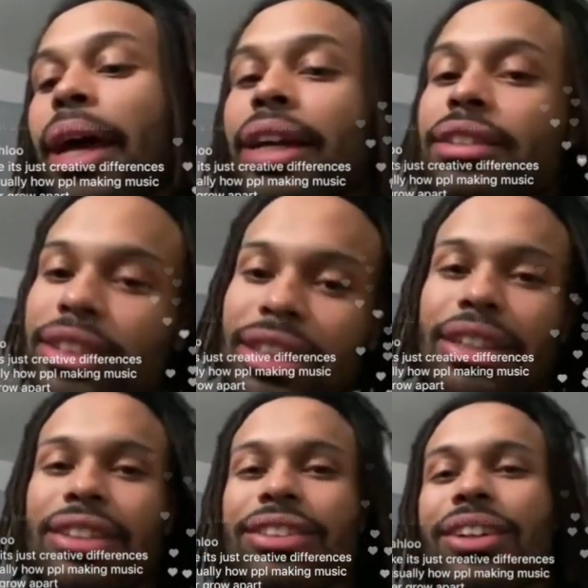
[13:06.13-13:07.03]

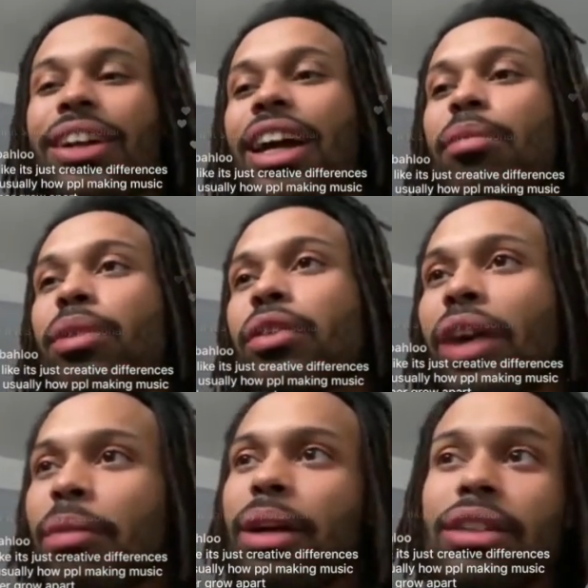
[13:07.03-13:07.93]
magazines started happening,
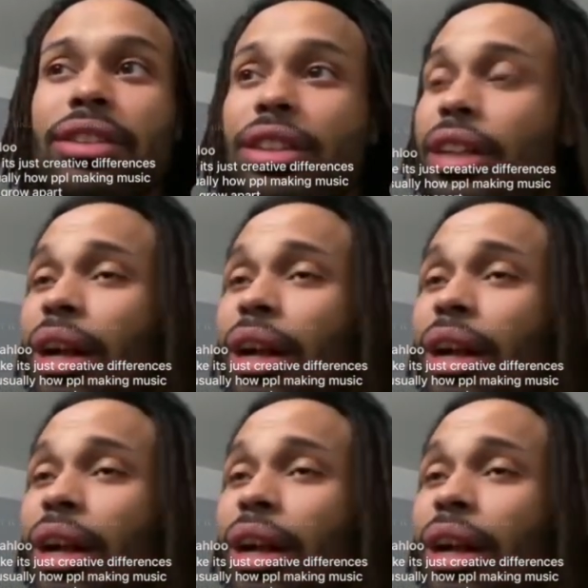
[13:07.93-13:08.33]
crack magazine.